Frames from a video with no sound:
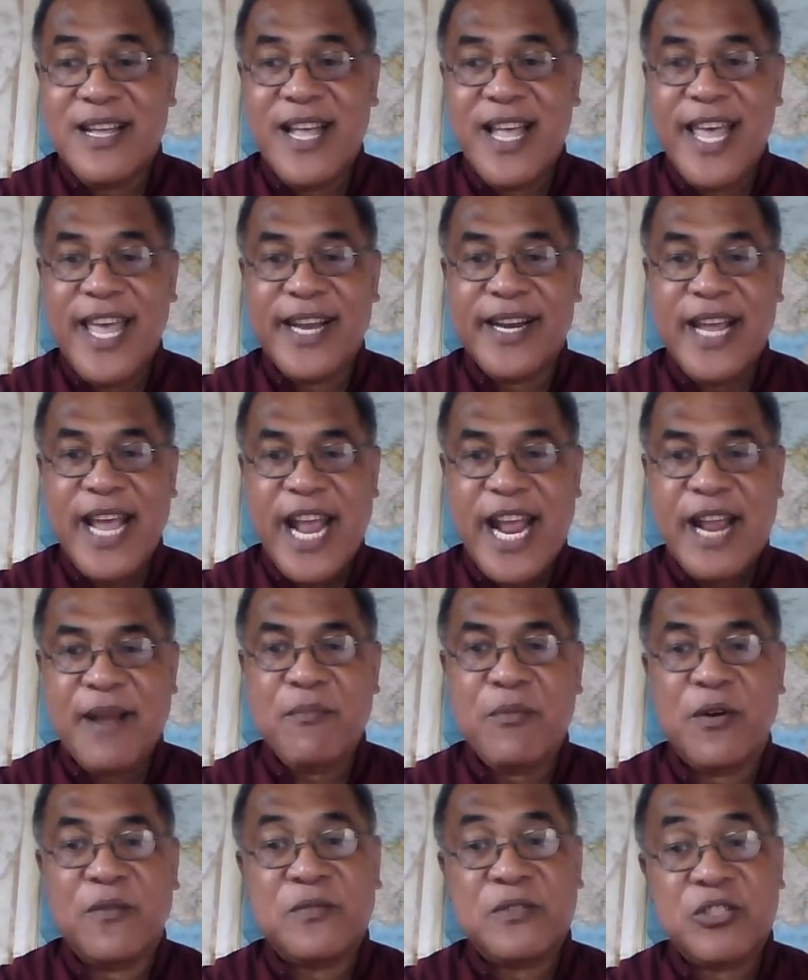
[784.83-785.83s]
and aim
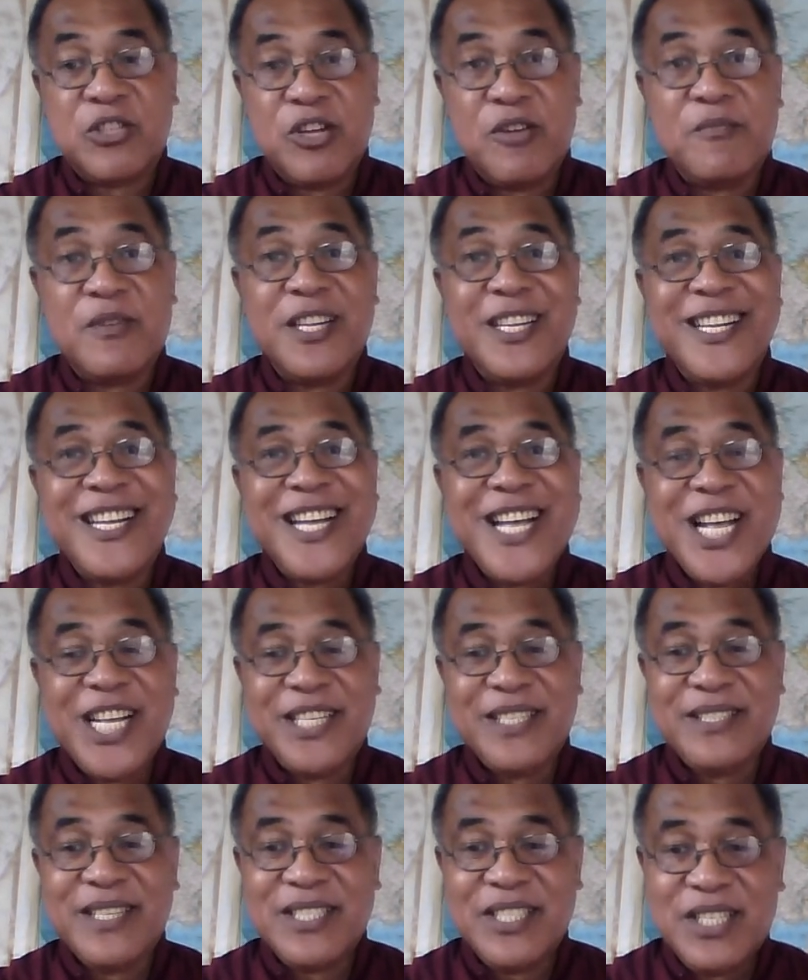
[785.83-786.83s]
of sermon
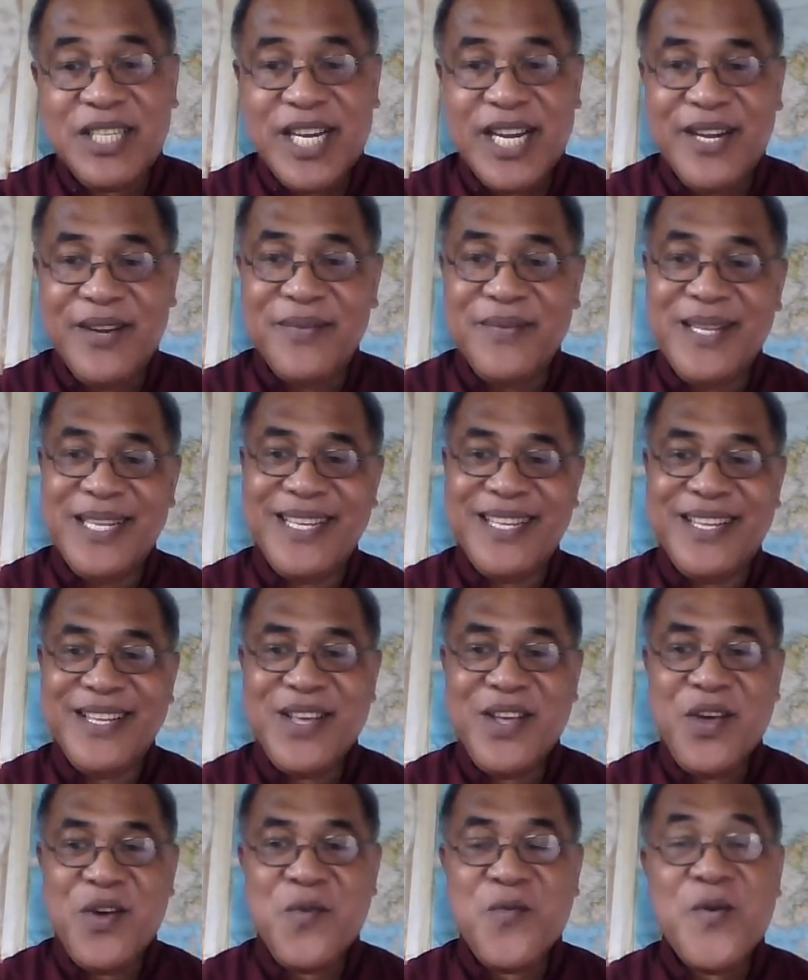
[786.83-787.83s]
is achieved
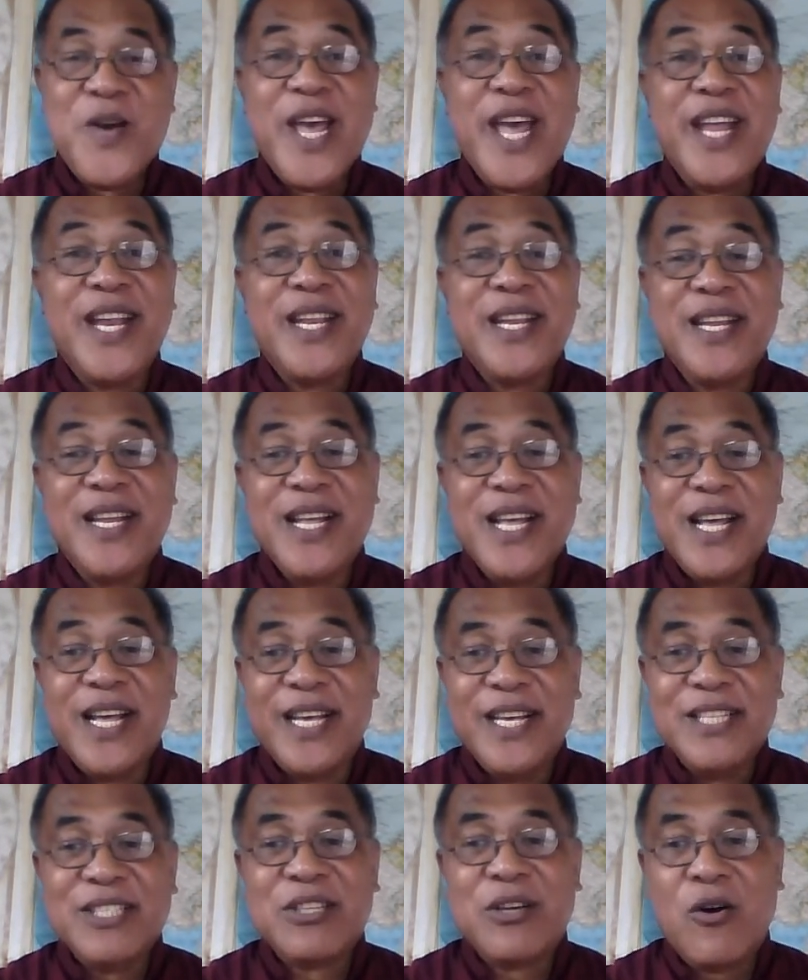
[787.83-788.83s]
when
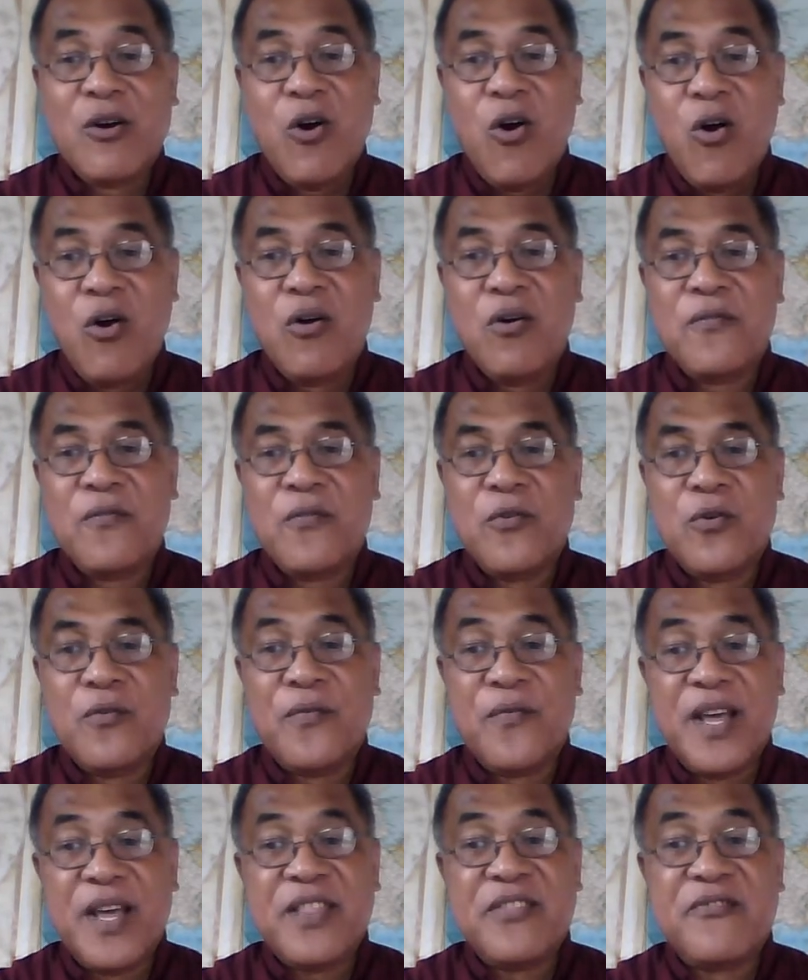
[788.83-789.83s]
his call for
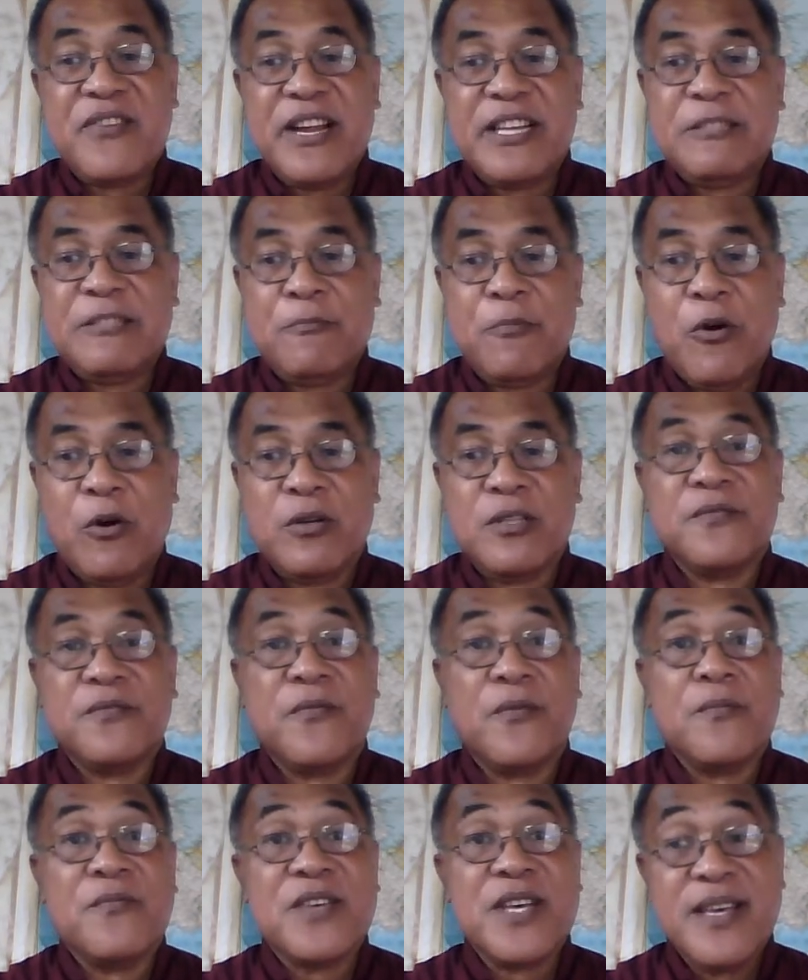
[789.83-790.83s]
faith response
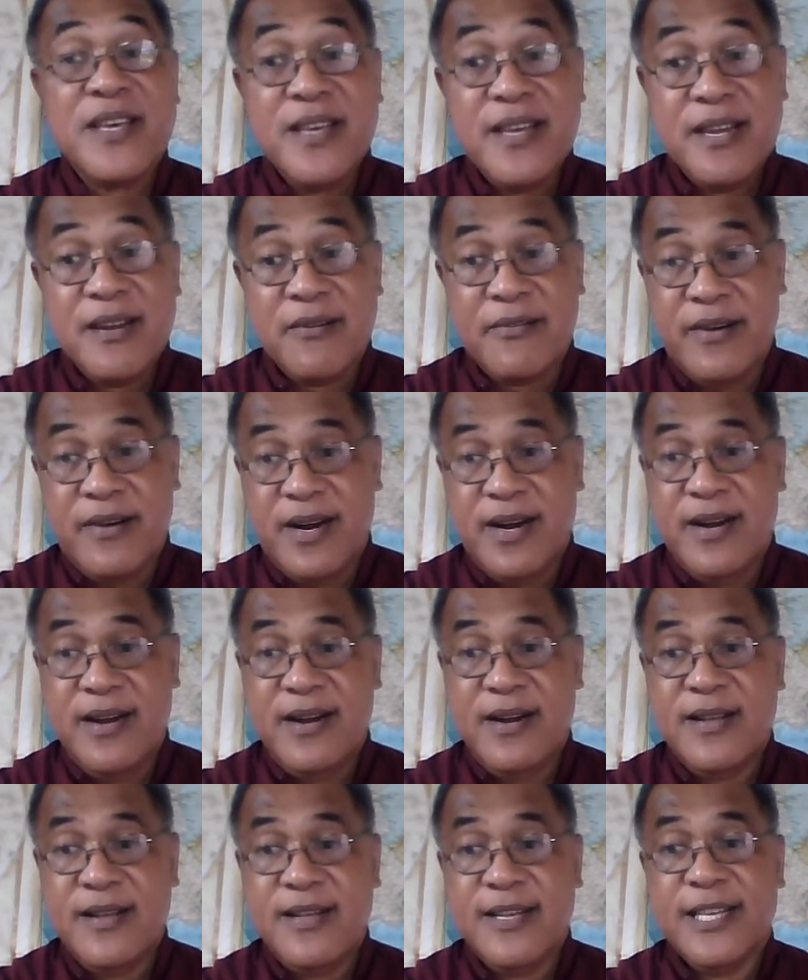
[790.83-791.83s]
from the hearer
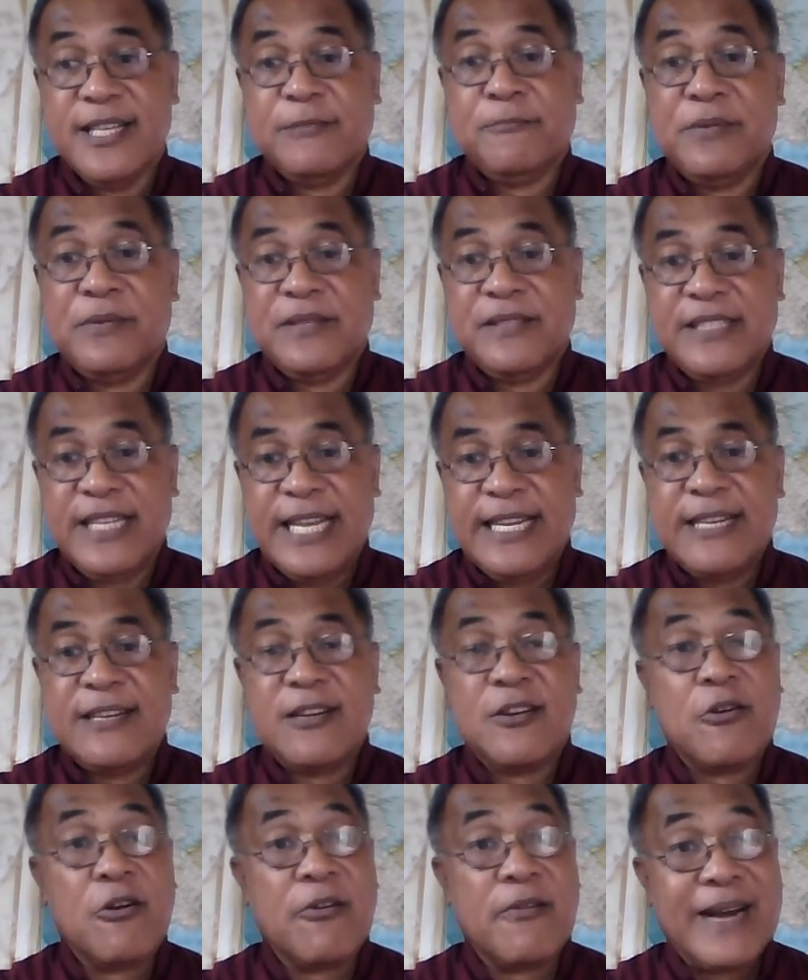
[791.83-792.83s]
is presented
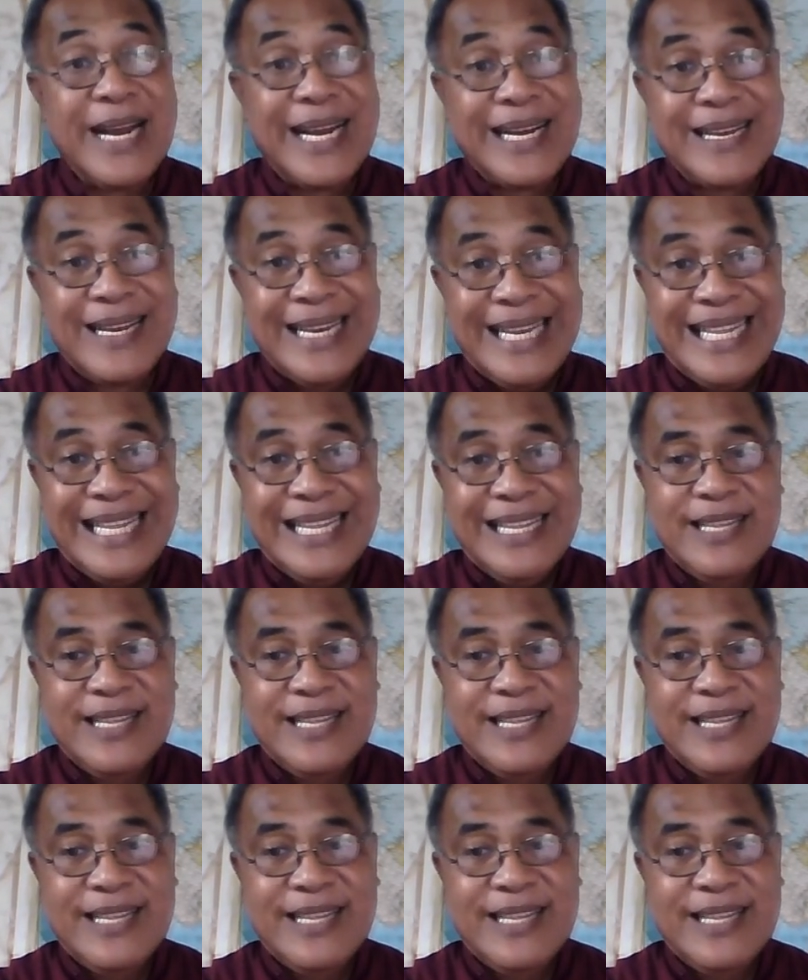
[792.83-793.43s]
correctly,